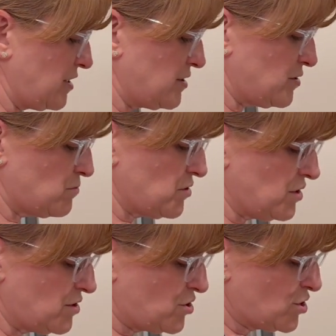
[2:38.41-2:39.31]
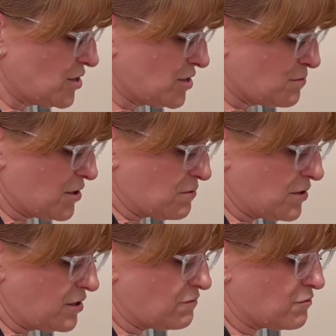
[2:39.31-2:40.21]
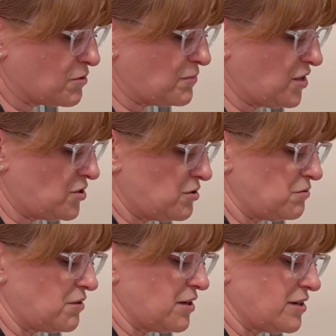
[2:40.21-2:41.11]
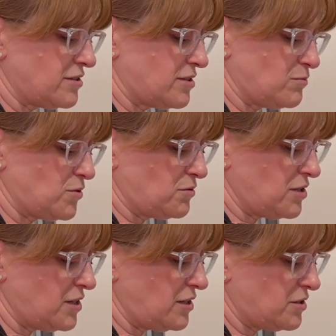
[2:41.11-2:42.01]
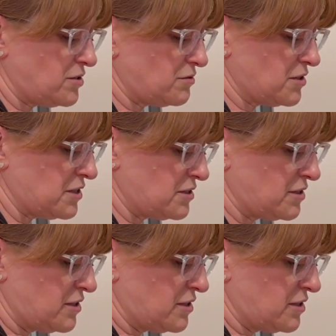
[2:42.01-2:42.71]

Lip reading: This one is just about ready for me to add some zucchini to it.